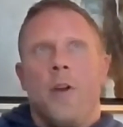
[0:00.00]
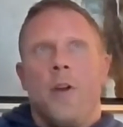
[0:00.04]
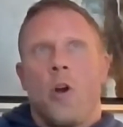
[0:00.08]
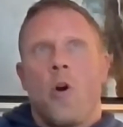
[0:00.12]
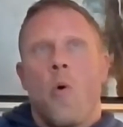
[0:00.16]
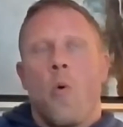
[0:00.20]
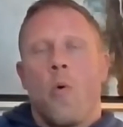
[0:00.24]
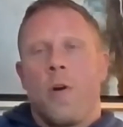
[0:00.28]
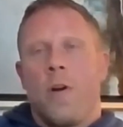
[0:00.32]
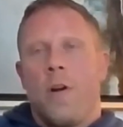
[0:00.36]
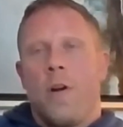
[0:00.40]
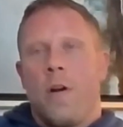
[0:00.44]

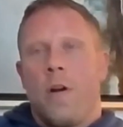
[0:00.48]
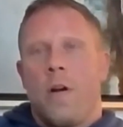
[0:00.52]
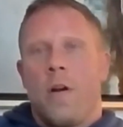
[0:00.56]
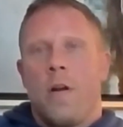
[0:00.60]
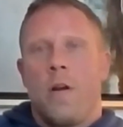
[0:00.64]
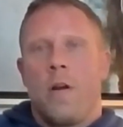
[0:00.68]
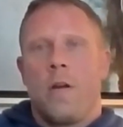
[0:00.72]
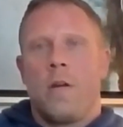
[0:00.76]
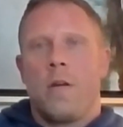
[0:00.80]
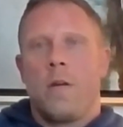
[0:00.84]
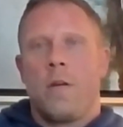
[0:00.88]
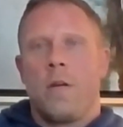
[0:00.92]
quarter
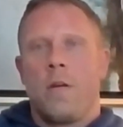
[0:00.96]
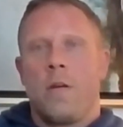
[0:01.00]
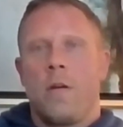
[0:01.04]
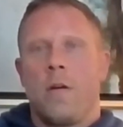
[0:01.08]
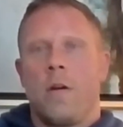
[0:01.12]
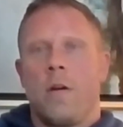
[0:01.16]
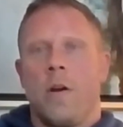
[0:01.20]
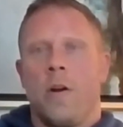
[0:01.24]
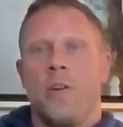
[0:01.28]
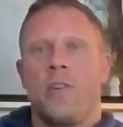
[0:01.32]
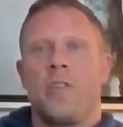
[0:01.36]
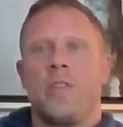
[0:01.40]

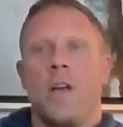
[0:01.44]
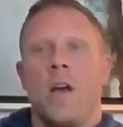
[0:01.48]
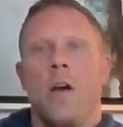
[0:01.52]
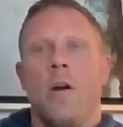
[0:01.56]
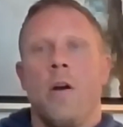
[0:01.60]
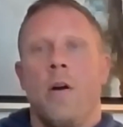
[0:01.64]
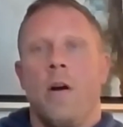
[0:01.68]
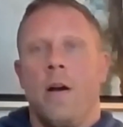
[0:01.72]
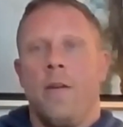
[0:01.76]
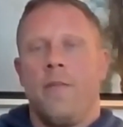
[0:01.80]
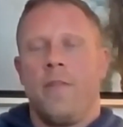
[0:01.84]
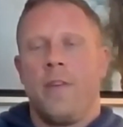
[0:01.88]
or
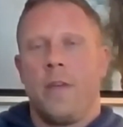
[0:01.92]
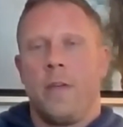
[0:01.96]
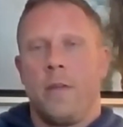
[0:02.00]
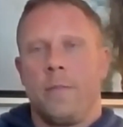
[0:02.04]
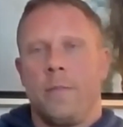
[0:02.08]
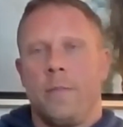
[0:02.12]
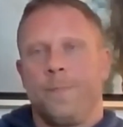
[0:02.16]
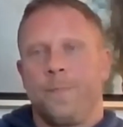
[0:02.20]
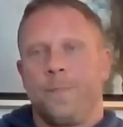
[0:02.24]
so of it.